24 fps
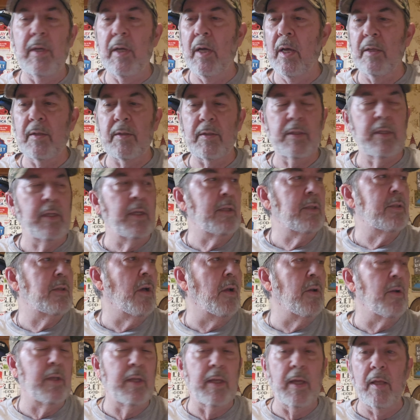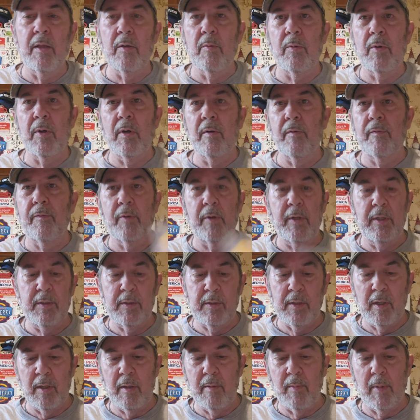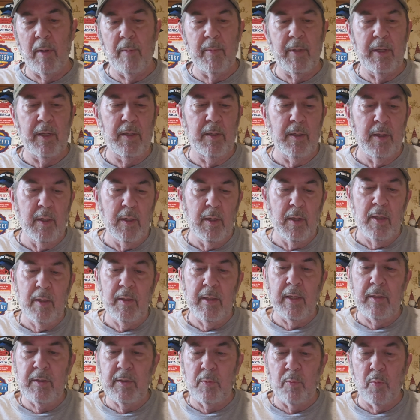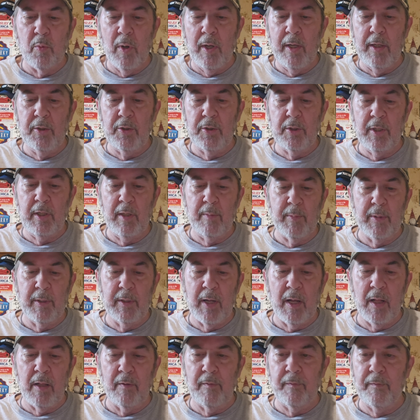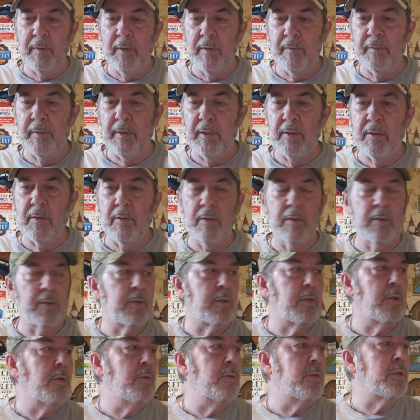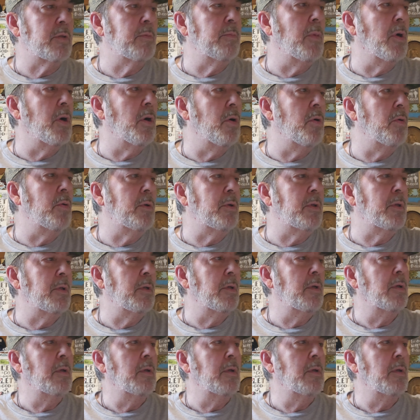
got six all together. We're gonna freeze some. I mean, that's way cheap, $1.50. So there's two smoked,